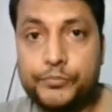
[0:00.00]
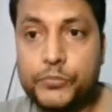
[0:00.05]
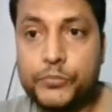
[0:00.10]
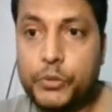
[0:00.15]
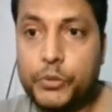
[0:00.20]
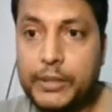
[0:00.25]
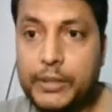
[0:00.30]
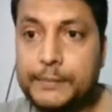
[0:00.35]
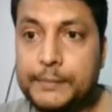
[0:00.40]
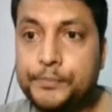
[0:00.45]

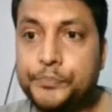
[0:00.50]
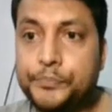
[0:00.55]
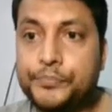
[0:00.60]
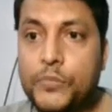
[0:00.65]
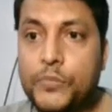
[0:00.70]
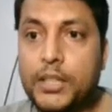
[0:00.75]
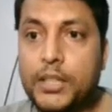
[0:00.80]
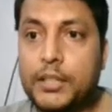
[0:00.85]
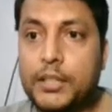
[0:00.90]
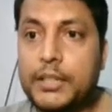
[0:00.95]
Well,
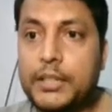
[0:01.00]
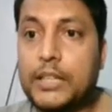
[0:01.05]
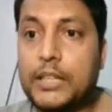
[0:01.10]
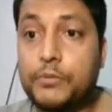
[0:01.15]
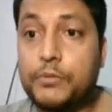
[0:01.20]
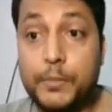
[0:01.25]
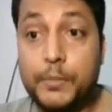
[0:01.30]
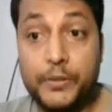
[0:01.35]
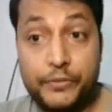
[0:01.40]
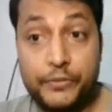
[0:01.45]
that will
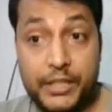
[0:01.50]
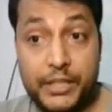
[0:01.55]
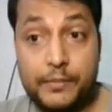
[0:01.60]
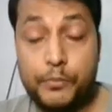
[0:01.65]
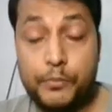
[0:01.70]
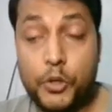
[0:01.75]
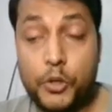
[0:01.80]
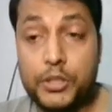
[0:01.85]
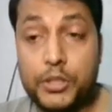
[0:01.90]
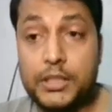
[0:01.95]
be very
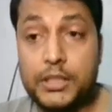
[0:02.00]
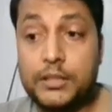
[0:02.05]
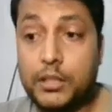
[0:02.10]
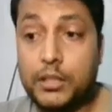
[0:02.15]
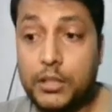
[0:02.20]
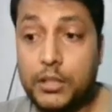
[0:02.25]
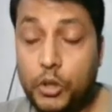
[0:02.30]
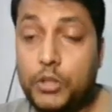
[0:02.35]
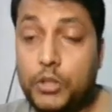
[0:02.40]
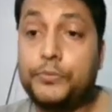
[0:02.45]
important. A
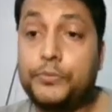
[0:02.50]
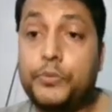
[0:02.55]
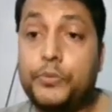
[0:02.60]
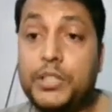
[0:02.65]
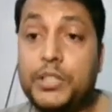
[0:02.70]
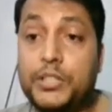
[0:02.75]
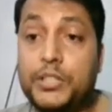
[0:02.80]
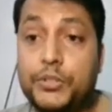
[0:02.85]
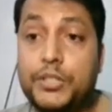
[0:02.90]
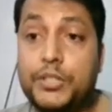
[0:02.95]
lot of
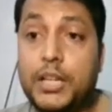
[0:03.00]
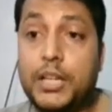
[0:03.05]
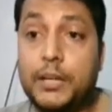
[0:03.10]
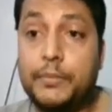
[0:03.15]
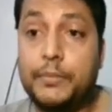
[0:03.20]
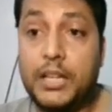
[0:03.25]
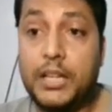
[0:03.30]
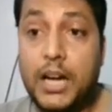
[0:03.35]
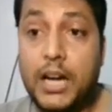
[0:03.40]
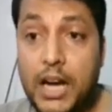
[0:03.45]
questions are
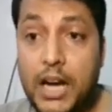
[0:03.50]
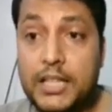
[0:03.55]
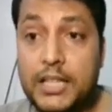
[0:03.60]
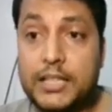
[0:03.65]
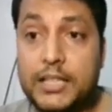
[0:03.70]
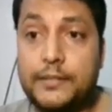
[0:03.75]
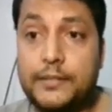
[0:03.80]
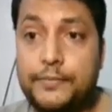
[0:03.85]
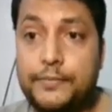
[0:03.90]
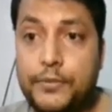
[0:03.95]
being
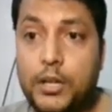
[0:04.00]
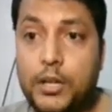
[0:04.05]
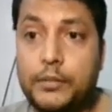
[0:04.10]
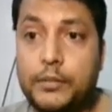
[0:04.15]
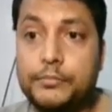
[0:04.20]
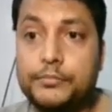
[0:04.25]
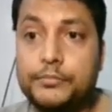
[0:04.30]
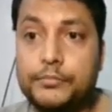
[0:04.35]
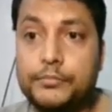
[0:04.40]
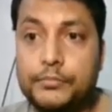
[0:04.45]
asked from
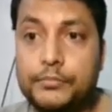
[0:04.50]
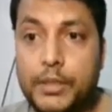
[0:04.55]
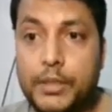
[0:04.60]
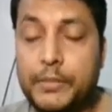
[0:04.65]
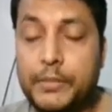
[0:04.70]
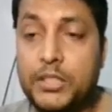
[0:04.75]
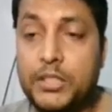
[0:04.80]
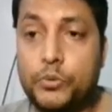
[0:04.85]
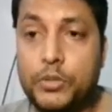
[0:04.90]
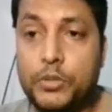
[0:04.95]
the
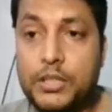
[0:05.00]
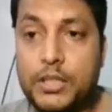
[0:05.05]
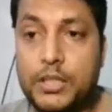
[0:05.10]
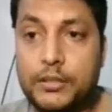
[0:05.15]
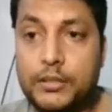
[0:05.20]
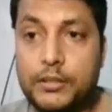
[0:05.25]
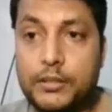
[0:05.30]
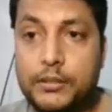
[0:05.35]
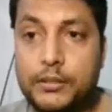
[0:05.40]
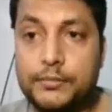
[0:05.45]
menstrual
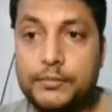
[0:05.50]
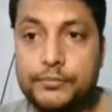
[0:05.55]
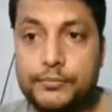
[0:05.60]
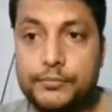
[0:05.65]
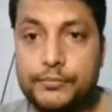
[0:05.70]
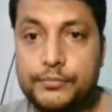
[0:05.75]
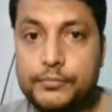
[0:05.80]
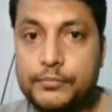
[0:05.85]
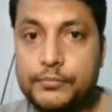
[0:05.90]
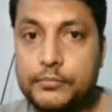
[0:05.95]
cycle.
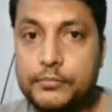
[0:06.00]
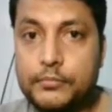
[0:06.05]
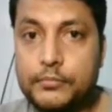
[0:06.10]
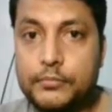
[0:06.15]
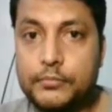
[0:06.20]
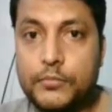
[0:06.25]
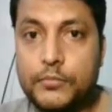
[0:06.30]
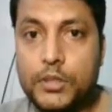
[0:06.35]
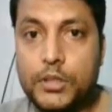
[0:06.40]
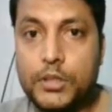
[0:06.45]

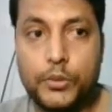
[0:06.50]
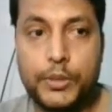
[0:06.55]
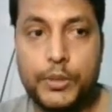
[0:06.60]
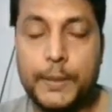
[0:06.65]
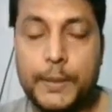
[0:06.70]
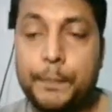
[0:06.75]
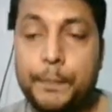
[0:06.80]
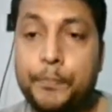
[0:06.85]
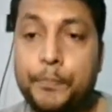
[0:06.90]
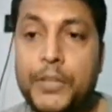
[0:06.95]
Okay,
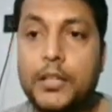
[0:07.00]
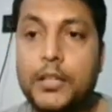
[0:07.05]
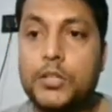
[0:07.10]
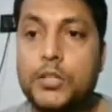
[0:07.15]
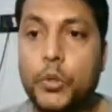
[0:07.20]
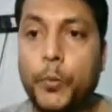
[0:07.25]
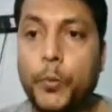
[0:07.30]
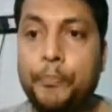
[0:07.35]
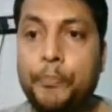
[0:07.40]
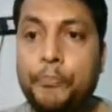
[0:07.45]

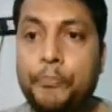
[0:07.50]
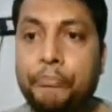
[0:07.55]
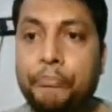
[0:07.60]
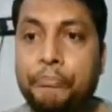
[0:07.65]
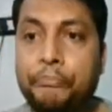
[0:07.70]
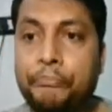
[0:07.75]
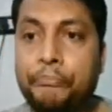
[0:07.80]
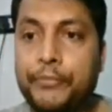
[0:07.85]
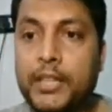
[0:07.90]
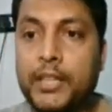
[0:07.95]
so
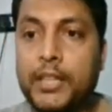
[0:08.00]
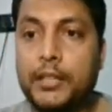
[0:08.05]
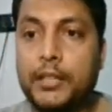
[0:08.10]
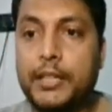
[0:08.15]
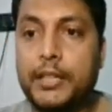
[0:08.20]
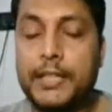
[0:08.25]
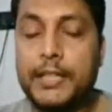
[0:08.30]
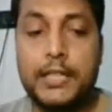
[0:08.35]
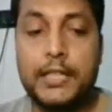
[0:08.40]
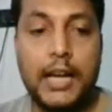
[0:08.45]

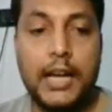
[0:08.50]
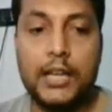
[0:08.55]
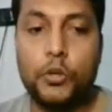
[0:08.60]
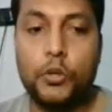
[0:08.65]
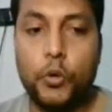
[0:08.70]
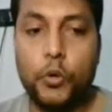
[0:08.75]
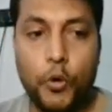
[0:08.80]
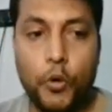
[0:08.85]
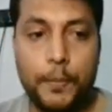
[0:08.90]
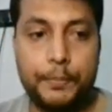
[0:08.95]
great. I
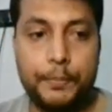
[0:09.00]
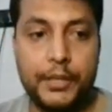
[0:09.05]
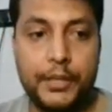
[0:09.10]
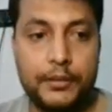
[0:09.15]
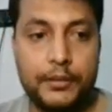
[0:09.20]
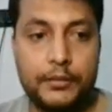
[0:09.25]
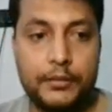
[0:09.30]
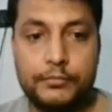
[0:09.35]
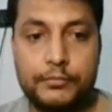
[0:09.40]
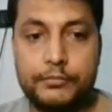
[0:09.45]
hope
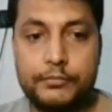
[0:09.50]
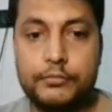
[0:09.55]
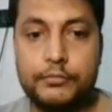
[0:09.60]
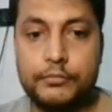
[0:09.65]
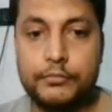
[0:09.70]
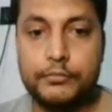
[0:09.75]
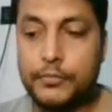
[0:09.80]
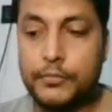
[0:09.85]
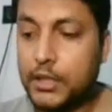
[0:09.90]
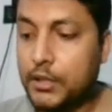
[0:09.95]

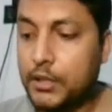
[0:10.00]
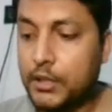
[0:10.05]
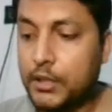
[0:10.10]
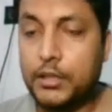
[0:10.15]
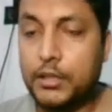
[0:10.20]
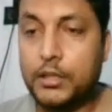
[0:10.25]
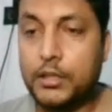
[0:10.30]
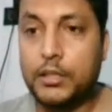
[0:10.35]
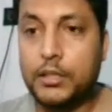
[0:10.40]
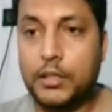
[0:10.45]

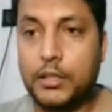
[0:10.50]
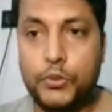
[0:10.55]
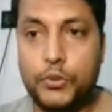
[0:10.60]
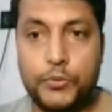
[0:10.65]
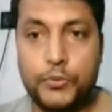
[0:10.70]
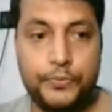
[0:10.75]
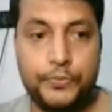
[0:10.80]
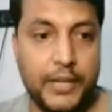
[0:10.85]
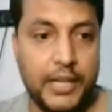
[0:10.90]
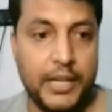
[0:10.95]
you
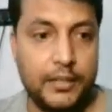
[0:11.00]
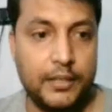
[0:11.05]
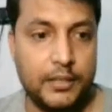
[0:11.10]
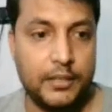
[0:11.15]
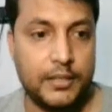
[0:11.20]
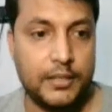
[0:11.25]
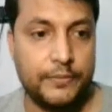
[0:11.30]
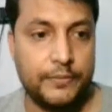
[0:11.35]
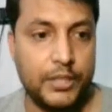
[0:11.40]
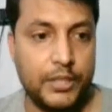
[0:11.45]
find
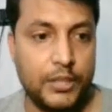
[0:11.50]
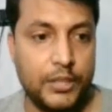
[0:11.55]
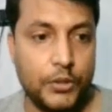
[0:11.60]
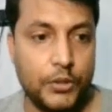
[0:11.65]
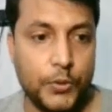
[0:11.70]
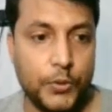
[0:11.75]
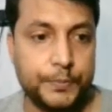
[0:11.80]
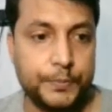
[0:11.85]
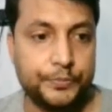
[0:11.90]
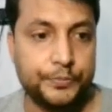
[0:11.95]
this
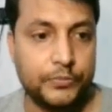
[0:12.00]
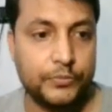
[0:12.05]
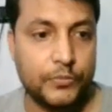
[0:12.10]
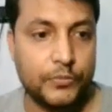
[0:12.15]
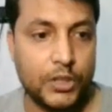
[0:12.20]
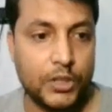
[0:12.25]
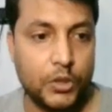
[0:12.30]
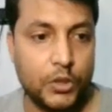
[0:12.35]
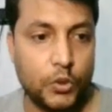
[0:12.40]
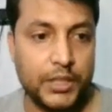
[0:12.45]
video
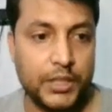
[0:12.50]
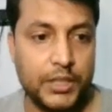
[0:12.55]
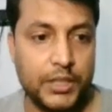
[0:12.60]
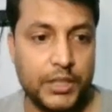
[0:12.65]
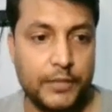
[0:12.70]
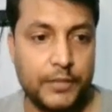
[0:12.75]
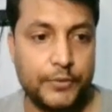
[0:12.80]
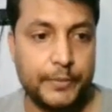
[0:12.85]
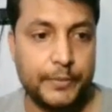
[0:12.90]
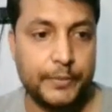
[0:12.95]
quite
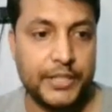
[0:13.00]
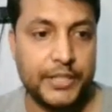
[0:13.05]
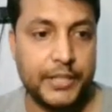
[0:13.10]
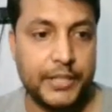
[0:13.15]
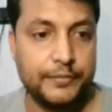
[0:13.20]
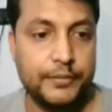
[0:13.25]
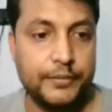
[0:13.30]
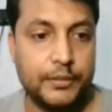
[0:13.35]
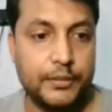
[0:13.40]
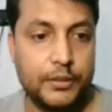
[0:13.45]

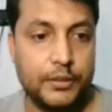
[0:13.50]
informative.